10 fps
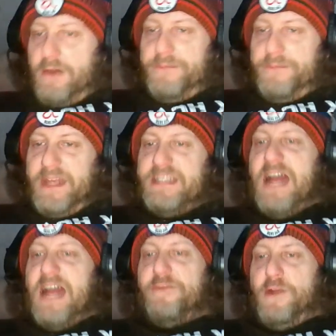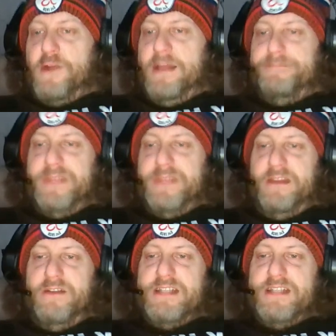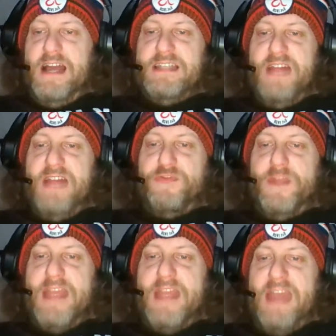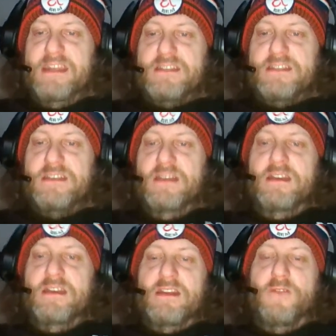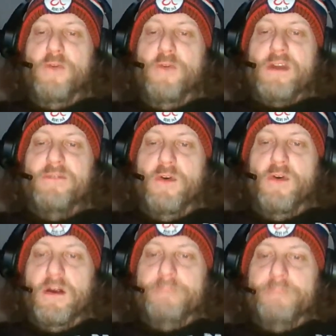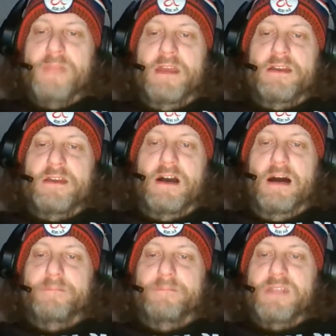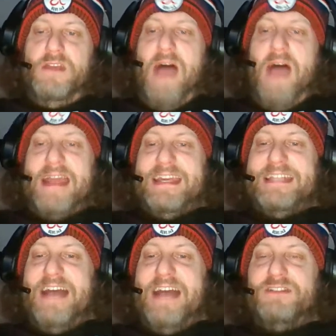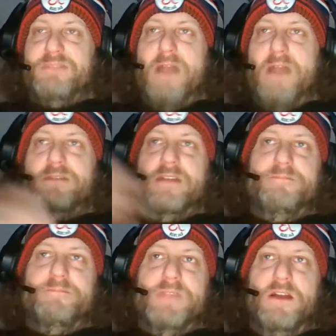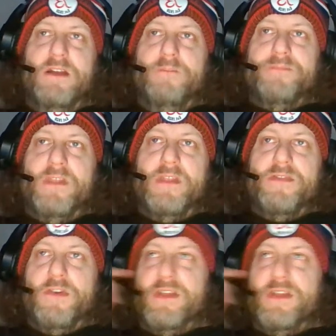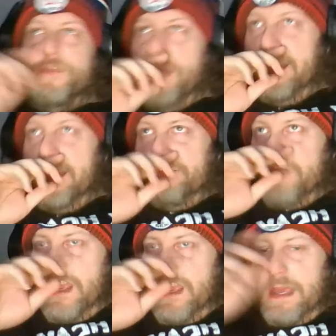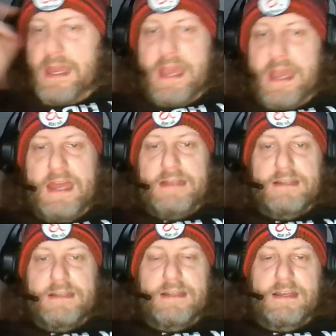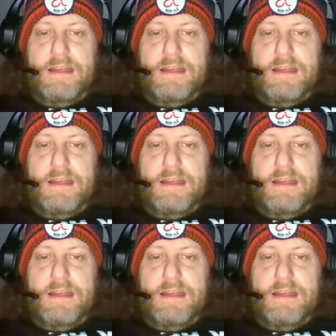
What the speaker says: and he's not free. He's not 3K. He's 44. I could get down to probably 33 and